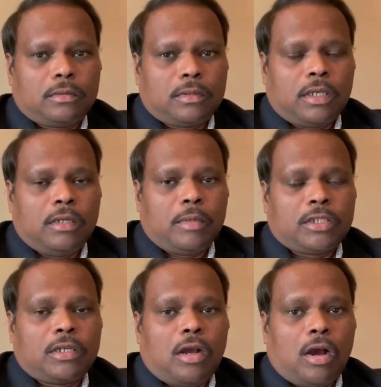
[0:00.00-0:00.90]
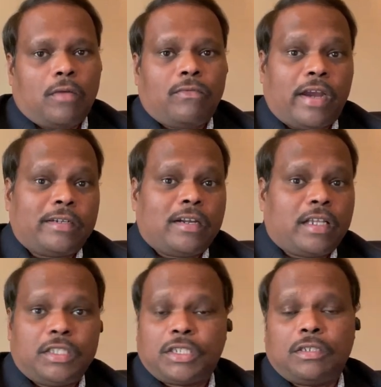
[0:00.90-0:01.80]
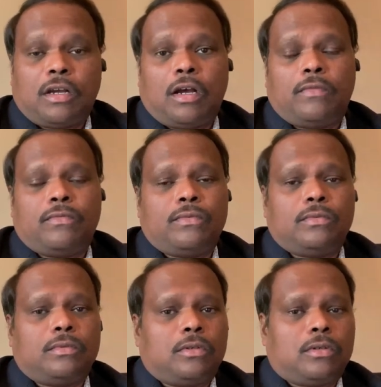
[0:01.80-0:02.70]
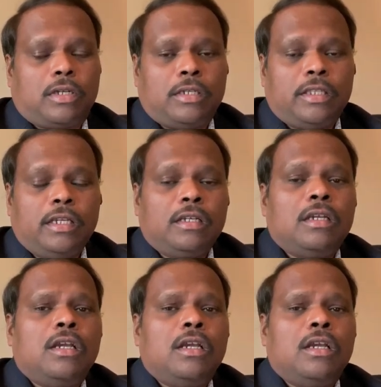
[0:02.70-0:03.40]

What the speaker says: any mention of factorization of or anything,